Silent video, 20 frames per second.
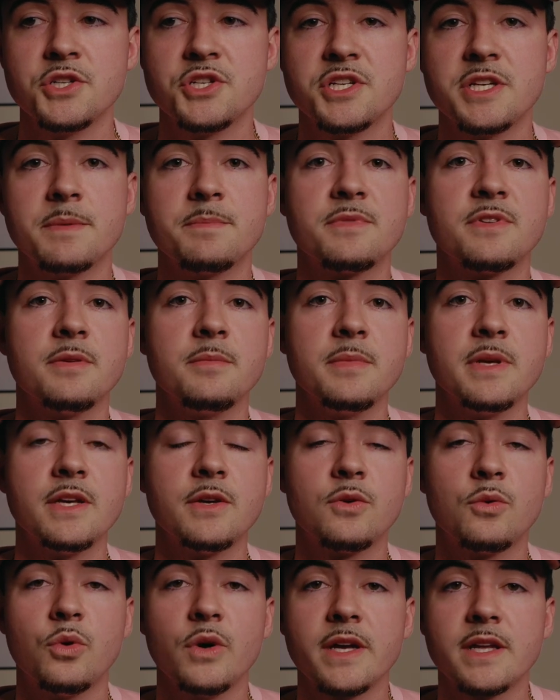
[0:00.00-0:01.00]
ship to
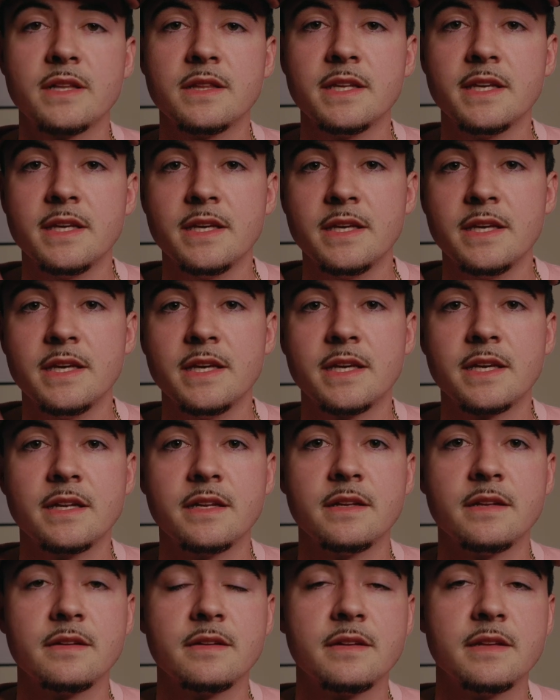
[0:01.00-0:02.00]
me quickly. He
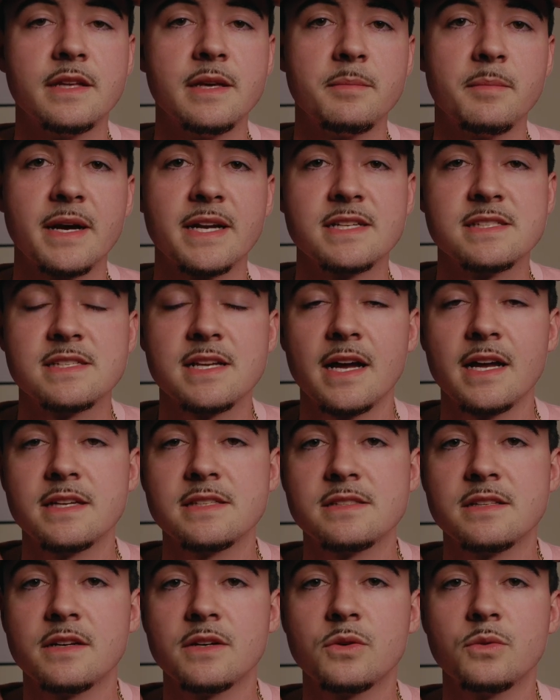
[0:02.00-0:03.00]
can get my
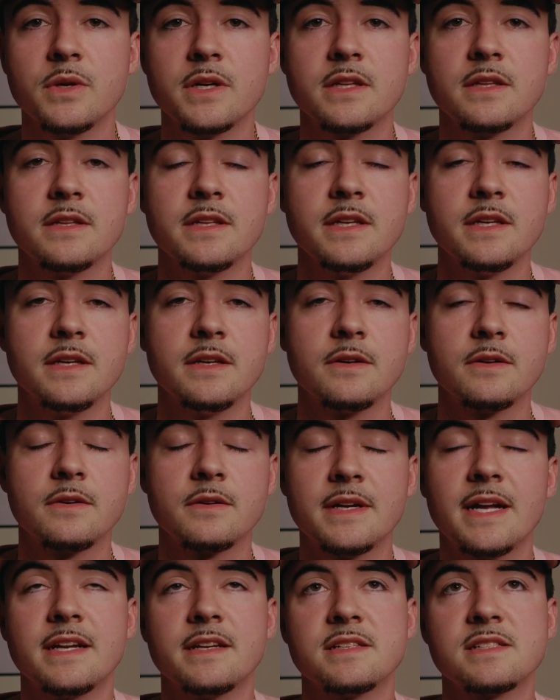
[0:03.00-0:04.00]
designs done quickly,
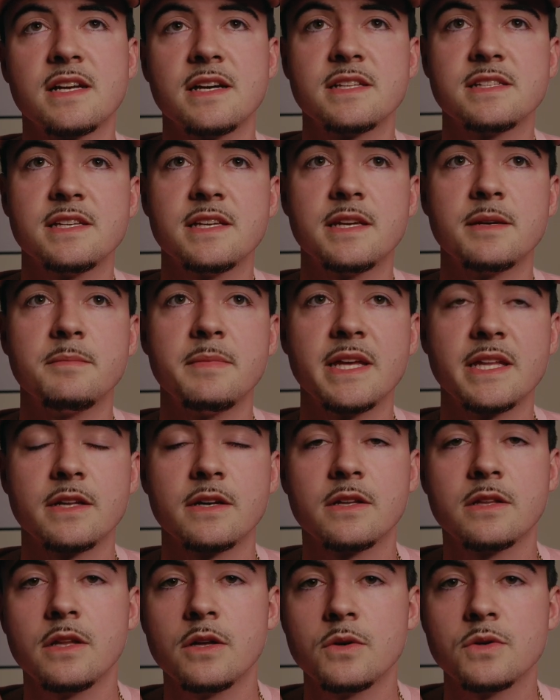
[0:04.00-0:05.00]
or not designs. He can
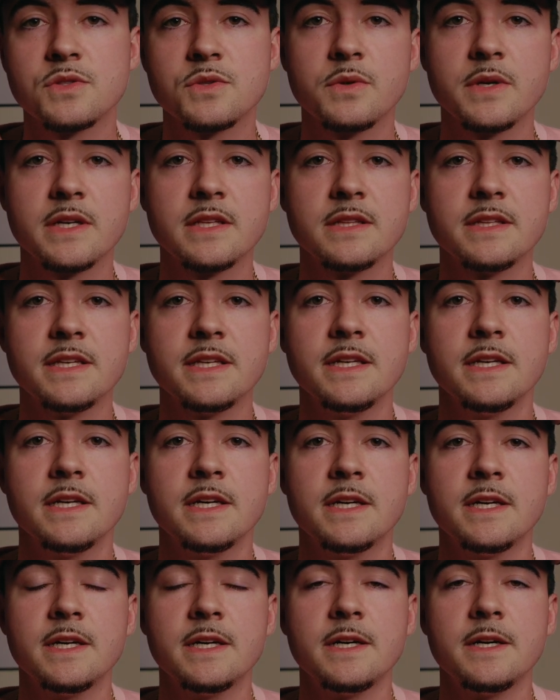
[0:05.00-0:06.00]
make the clothes quickly.
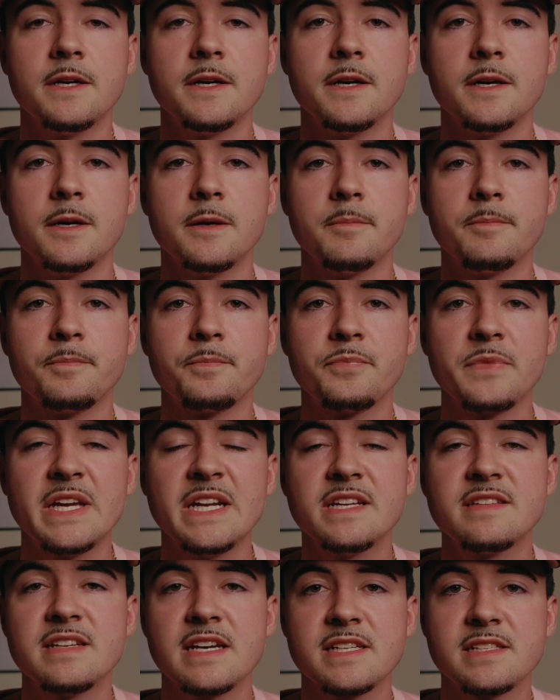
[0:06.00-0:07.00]
And
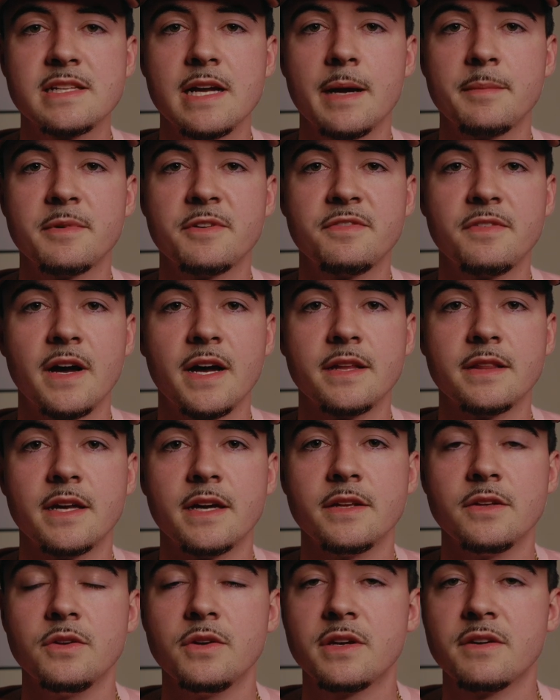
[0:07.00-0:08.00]
it takes time to
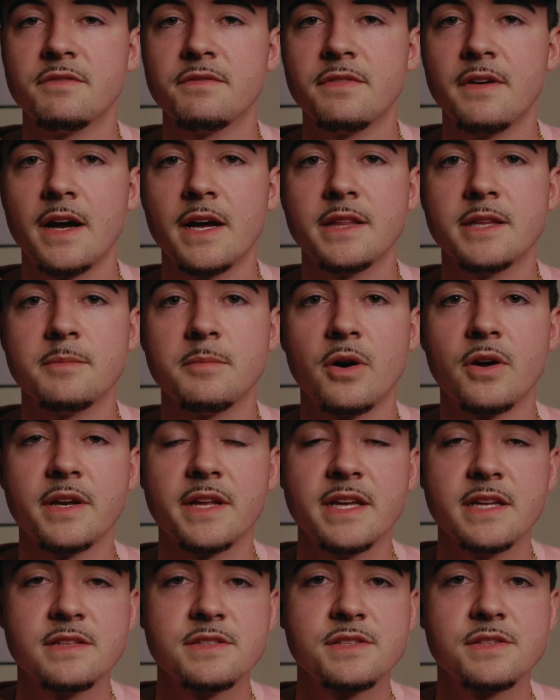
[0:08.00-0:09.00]
find that. You can find them
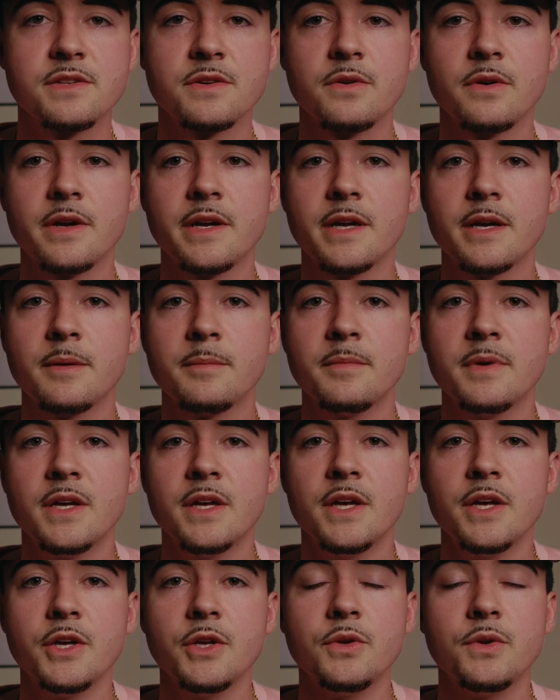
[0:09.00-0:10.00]
on Instagram.
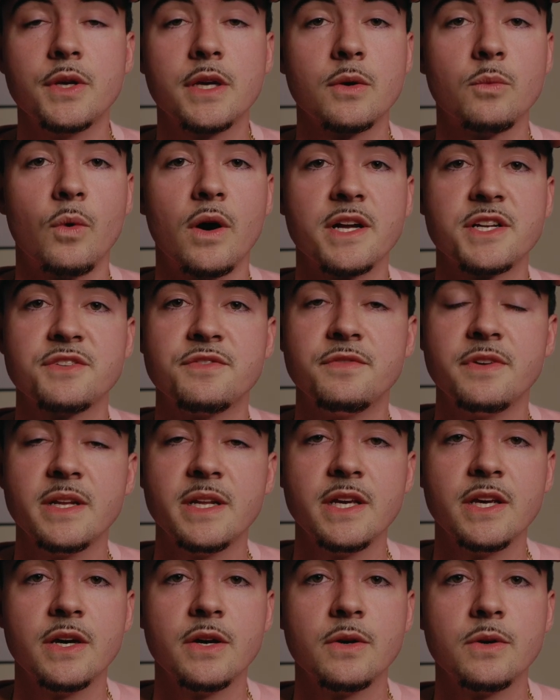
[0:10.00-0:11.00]
You can watch
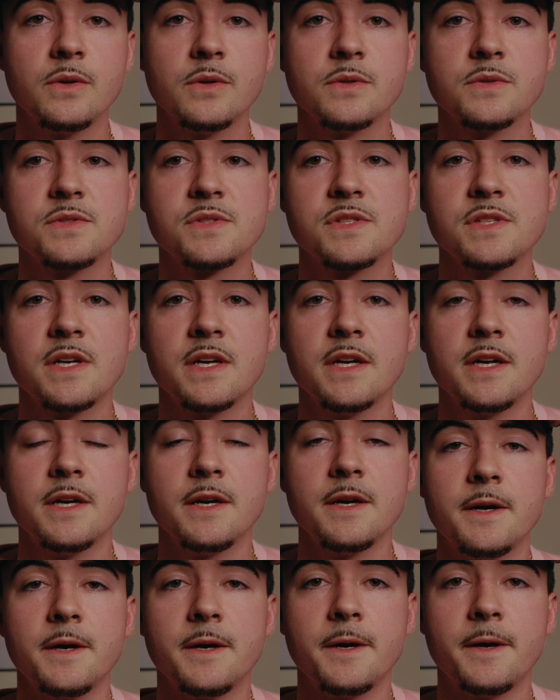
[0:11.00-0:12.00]
videos.
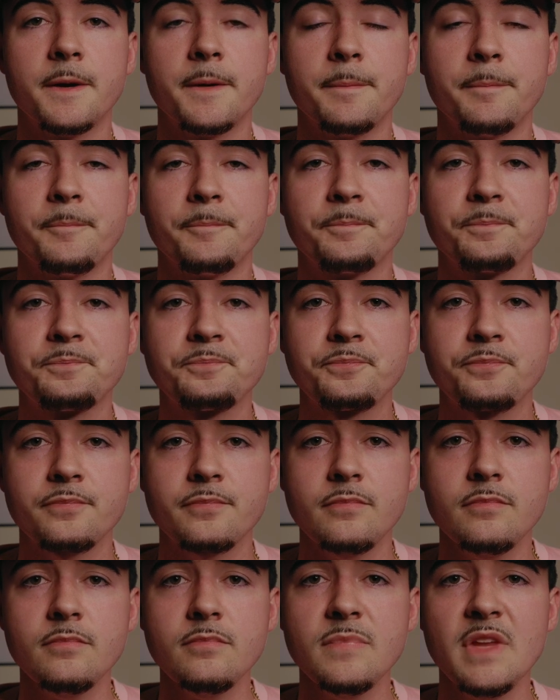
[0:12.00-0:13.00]

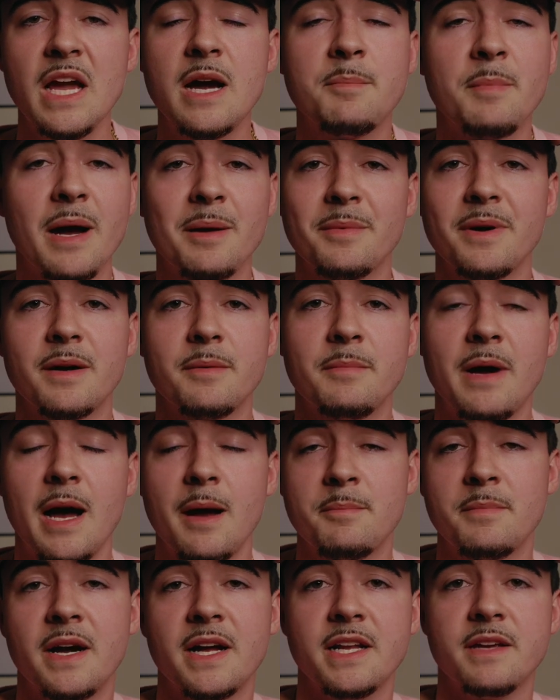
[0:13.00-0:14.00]
I
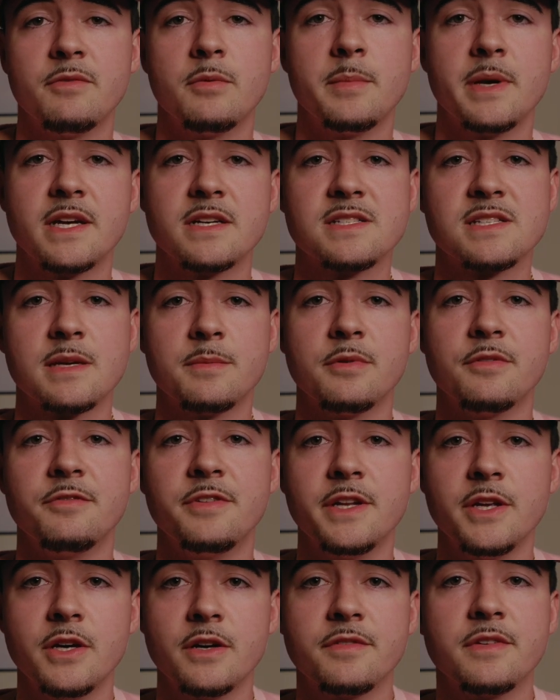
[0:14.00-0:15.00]
might even make a
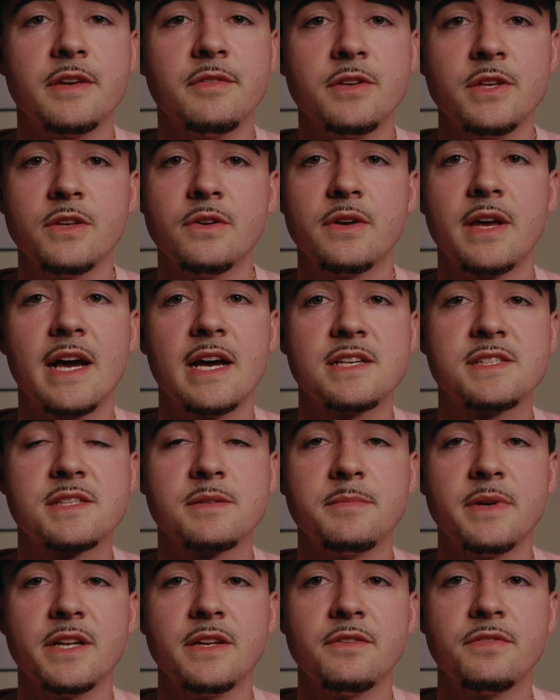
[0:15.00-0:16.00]
separate video of giving you
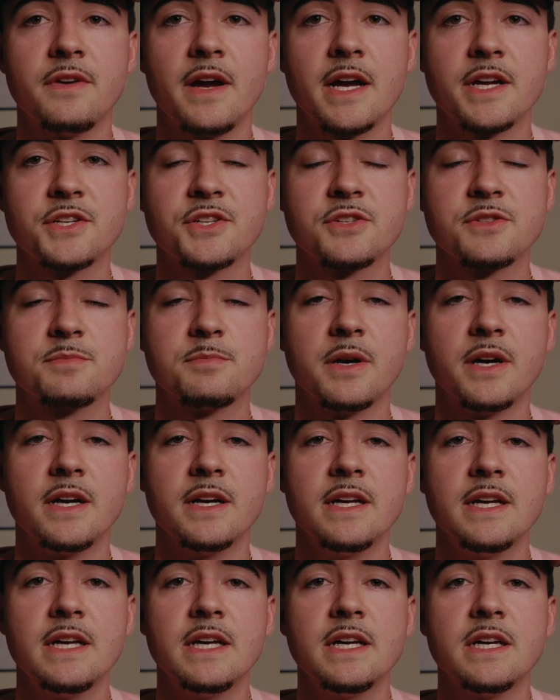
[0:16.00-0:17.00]
guys some manufacturers,
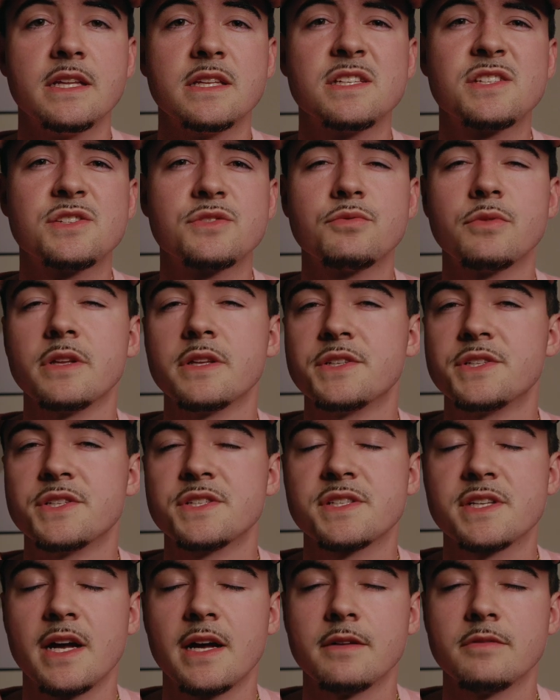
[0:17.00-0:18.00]
but this is really
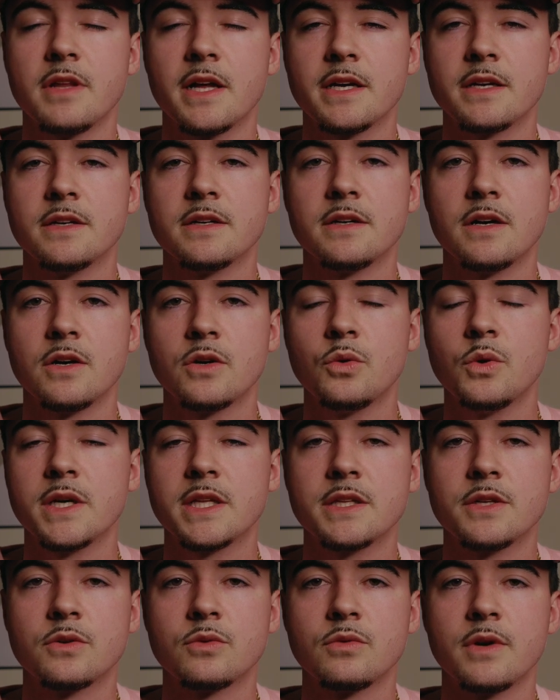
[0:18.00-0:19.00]
just kind of like a
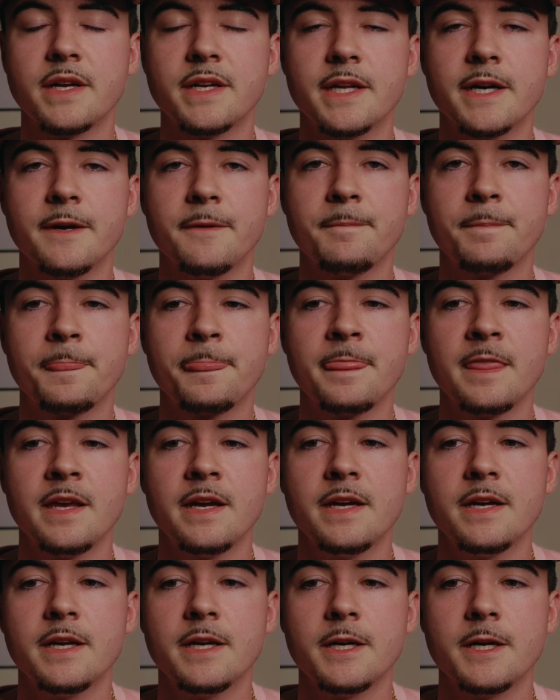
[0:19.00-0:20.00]
quick little rundown.
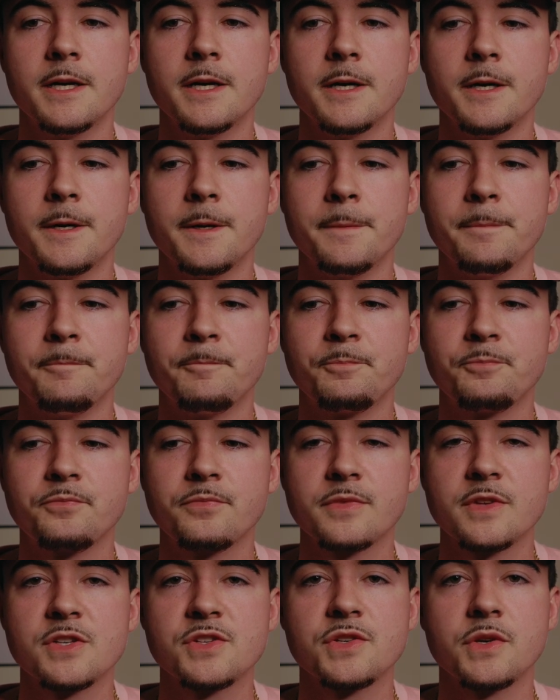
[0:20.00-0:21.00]

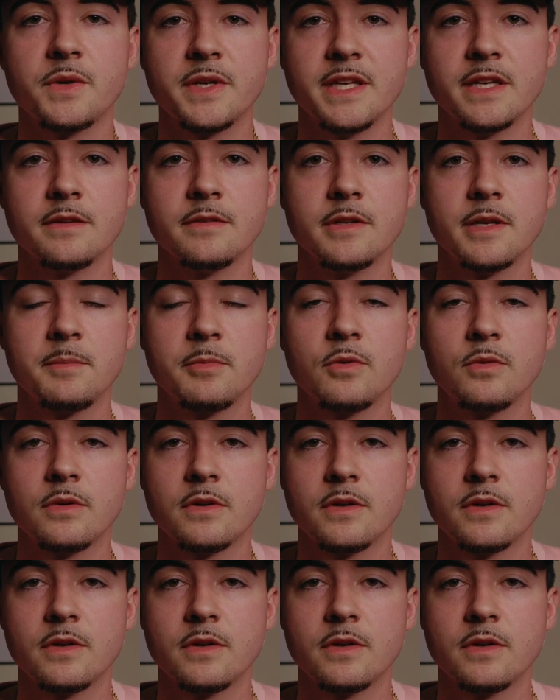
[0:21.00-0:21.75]
So again,